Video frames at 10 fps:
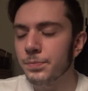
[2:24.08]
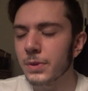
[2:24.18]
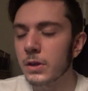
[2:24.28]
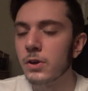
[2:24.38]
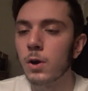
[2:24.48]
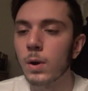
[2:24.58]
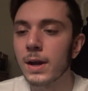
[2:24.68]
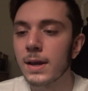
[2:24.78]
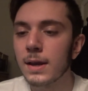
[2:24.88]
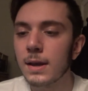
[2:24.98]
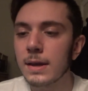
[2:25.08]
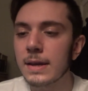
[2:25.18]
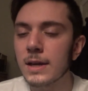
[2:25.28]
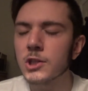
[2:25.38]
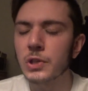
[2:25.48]
you know,
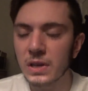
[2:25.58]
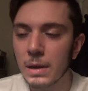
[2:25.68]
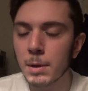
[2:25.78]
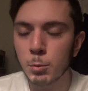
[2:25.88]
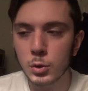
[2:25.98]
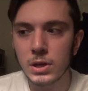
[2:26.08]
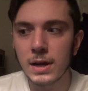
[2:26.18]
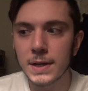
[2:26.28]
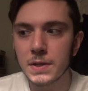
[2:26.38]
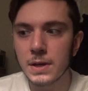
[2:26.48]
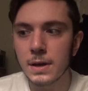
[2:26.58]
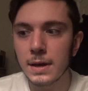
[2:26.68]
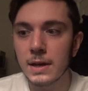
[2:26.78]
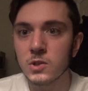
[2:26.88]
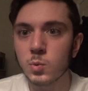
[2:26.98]
he actually came up with the idea
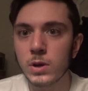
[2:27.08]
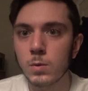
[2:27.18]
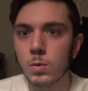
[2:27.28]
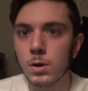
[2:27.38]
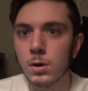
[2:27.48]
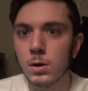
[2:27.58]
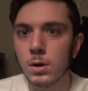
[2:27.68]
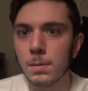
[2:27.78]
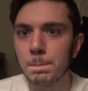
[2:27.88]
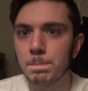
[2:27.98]
as we were